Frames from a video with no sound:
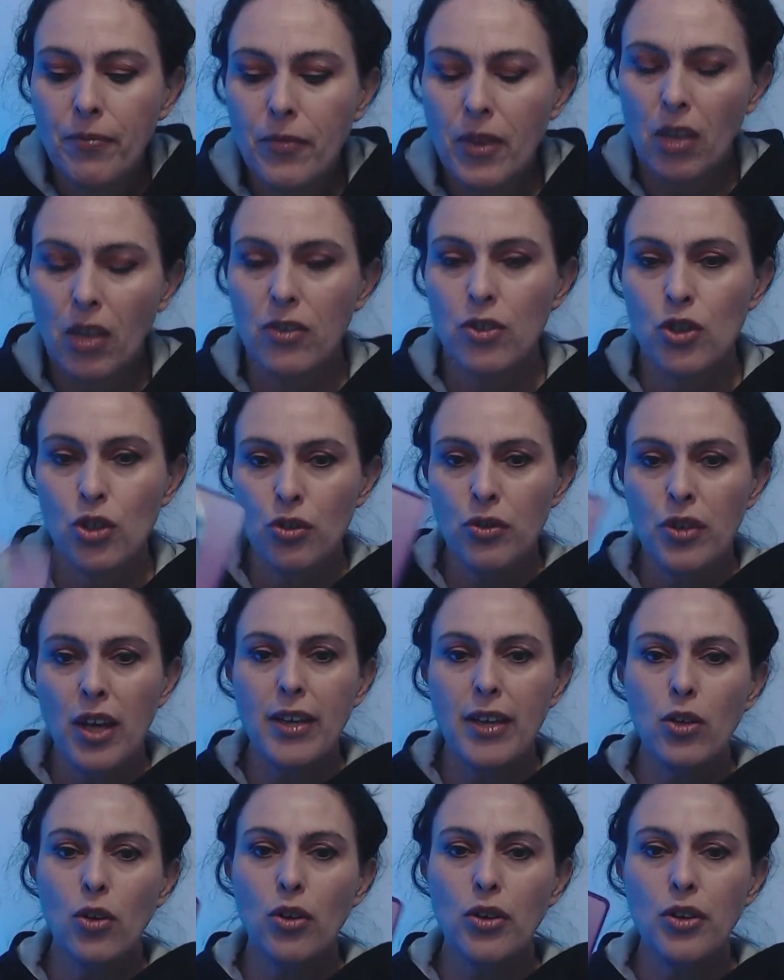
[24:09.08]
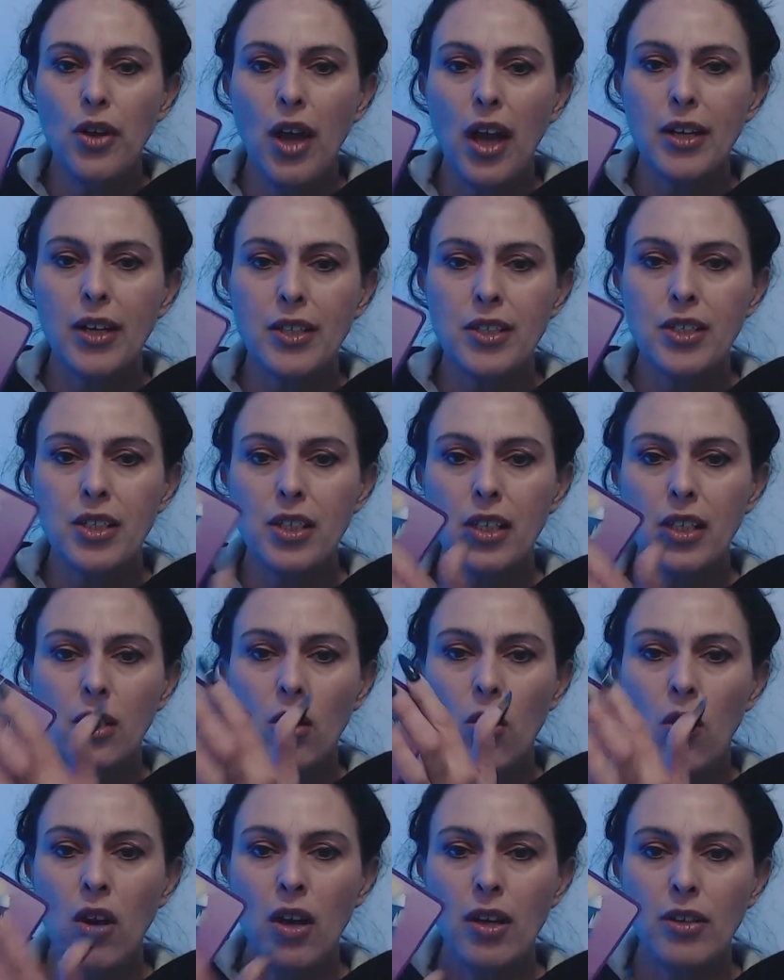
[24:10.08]
Do they go honey to the
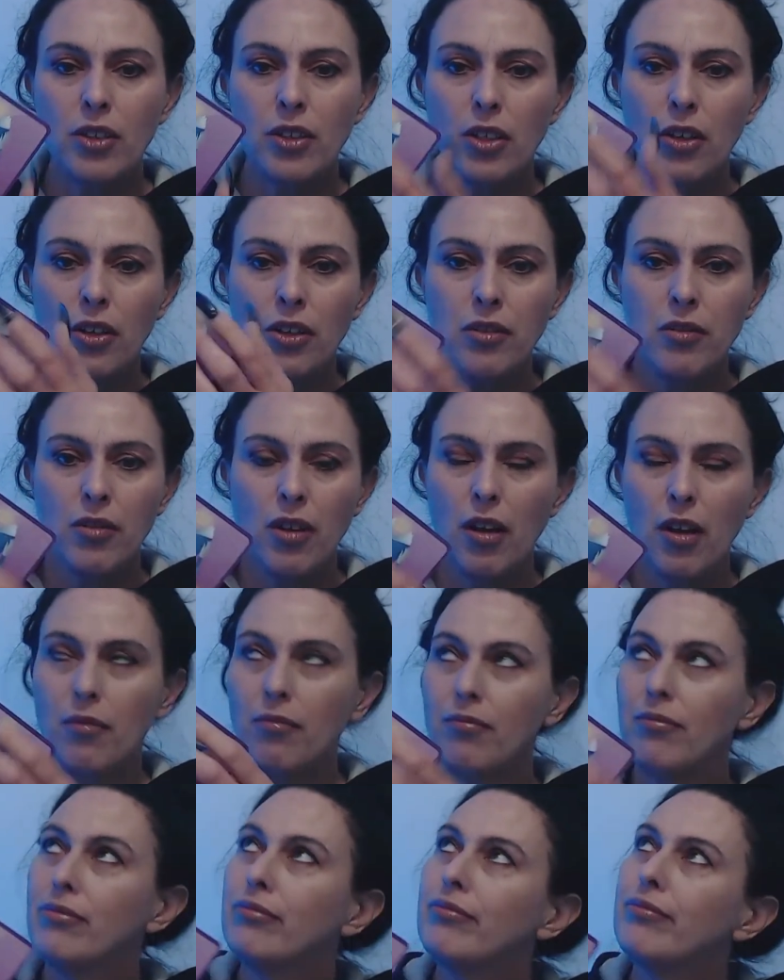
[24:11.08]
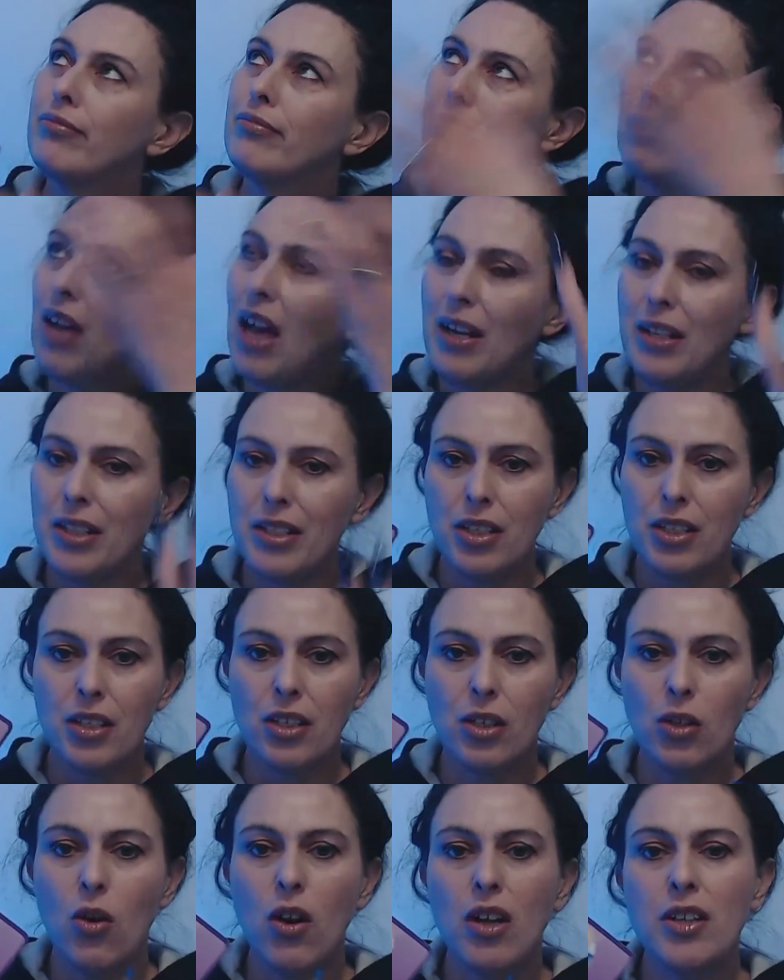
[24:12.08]
light? You know, honey to the
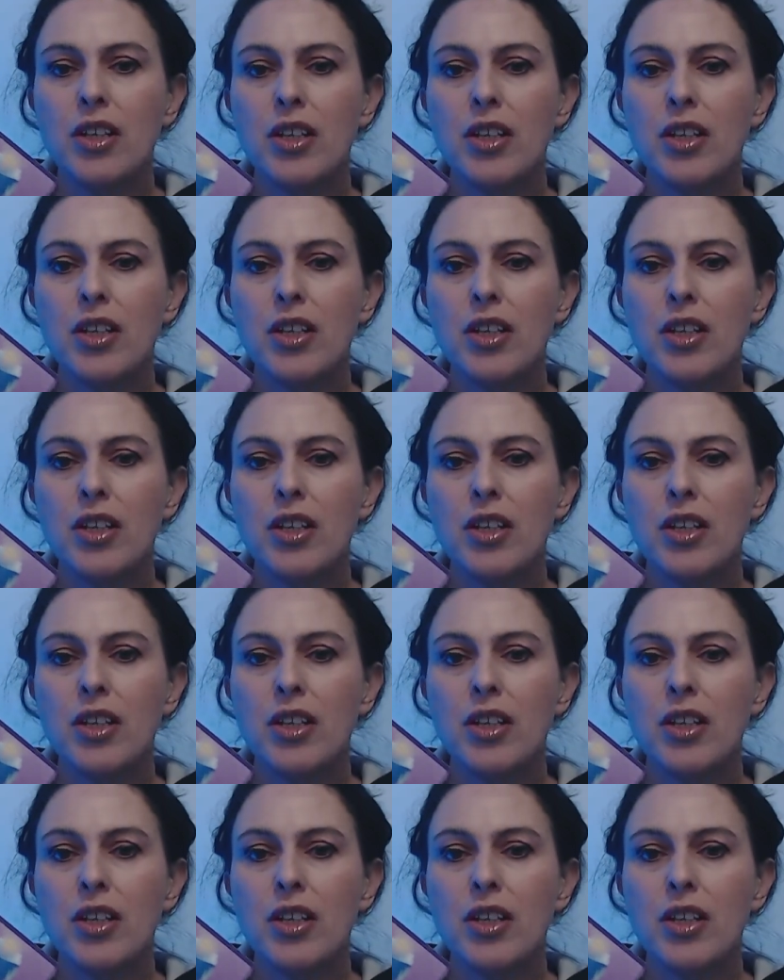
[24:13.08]
light.